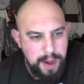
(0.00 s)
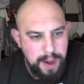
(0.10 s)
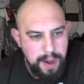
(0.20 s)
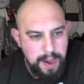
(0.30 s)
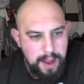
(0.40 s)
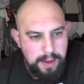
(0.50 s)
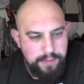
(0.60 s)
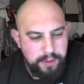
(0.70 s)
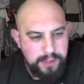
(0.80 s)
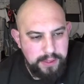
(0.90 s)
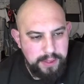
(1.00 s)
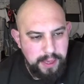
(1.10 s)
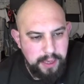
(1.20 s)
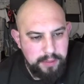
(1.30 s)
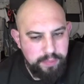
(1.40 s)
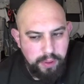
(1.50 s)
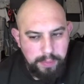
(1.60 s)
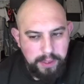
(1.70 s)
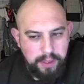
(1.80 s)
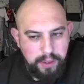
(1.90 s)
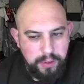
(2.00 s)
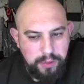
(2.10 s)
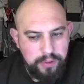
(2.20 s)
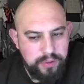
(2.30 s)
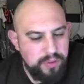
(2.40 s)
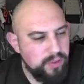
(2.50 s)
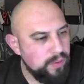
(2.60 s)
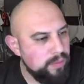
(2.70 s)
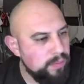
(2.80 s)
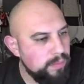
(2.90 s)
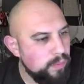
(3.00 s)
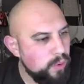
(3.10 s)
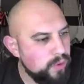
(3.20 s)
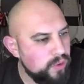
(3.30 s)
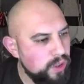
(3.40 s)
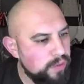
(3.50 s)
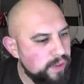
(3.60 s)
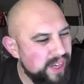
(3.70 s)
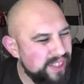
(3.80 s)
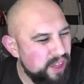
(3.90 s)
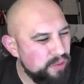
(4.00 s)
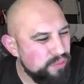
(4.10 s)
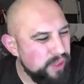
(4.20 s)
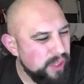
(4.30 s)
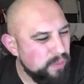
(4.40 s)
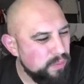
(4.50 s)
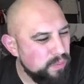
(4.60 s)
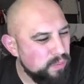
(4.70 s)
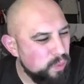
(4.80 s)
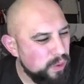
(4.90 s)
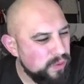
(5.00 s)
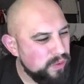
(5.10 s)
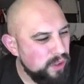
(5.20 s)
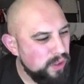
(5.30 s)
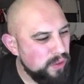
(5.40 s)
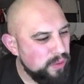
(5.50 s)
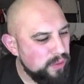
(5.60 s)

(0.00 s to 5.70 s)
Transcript: If I did that, I'd probably lose more stuff I don't really want to lose.